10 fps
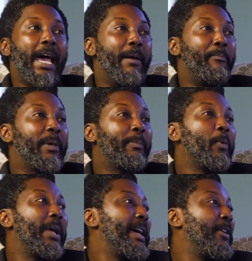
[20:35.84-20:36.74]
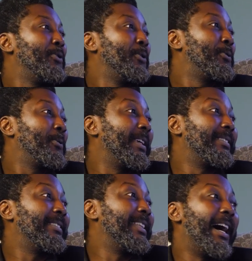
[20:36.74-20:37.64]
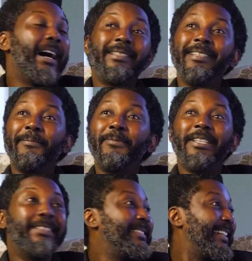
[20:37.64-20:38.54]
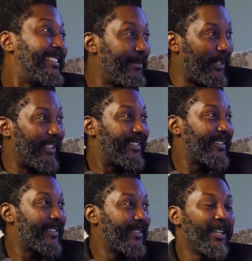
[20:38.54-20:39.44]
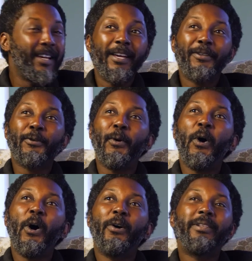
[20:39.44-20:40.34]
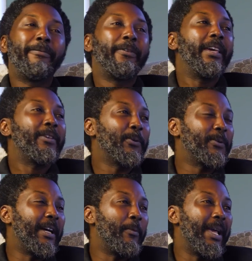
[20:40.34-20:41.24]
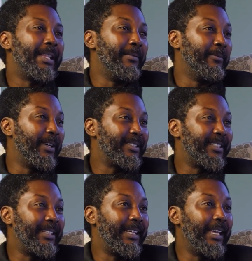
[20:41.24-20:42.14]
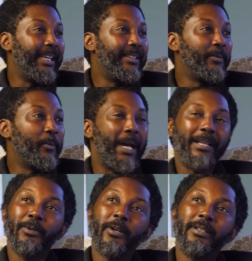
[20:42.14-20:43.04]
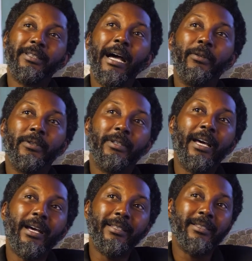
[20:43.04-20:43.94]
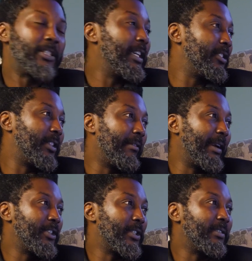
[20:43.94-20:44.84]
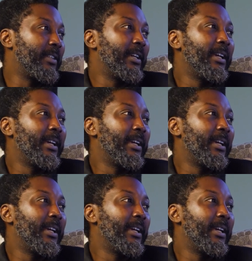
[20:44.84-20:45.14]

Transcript: And people were now used to getting their items in 30 minutes. So all the vehicles that we had invested in, we had to cut down on that and change direction